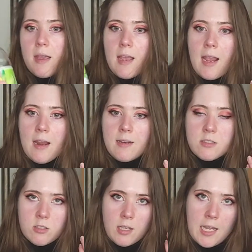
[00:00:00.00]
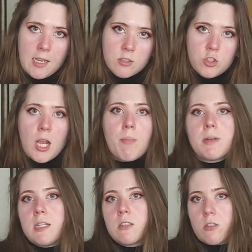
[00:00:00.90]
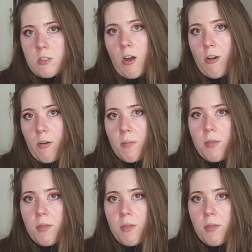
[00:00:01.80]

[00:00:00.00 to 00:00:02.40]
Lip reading: and it's a Japanese term